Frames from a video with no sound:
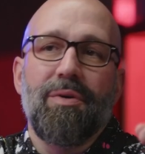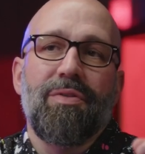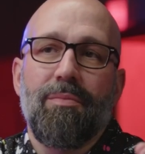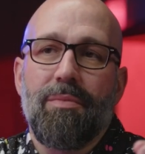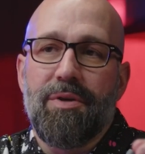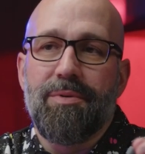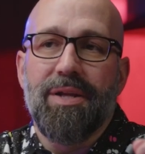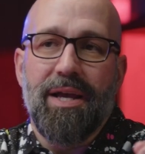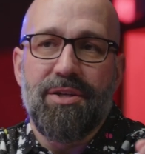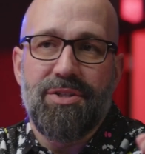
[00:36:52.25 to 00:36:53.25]
with
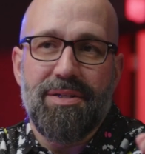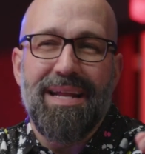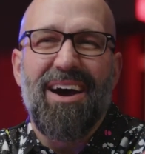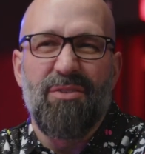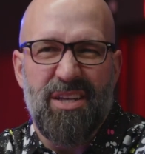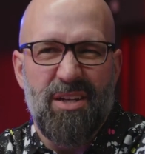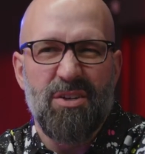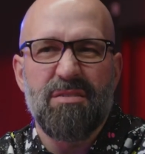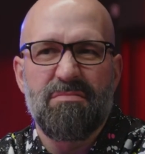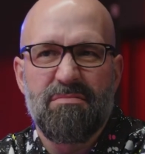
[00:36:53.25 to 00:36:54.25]
communication out
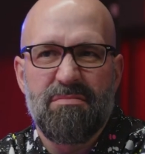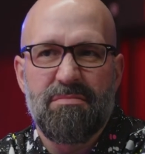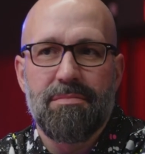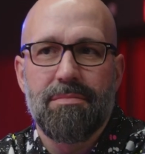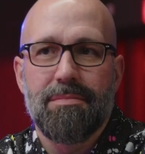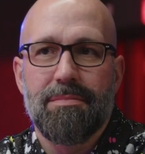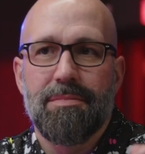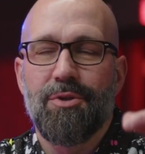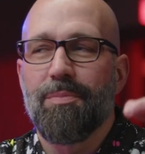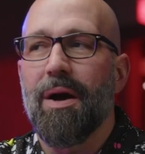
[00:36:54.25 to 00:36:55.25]
here,
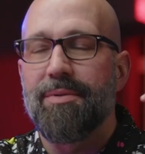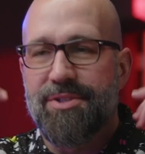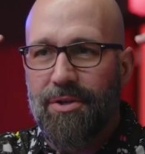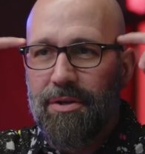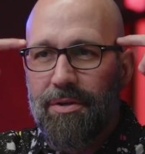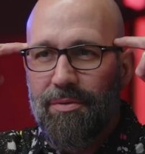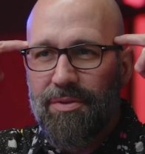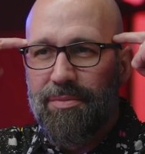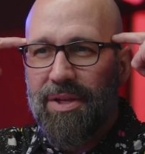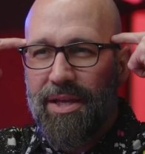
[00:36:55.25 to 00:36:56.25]
you're probably struggling with
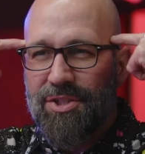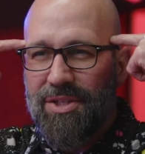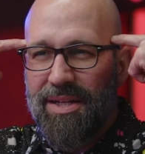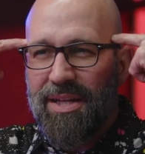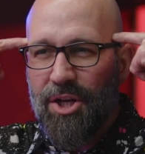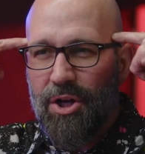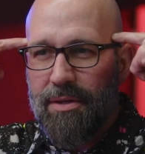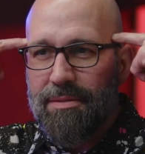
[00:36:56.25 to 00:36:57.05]
communication in here.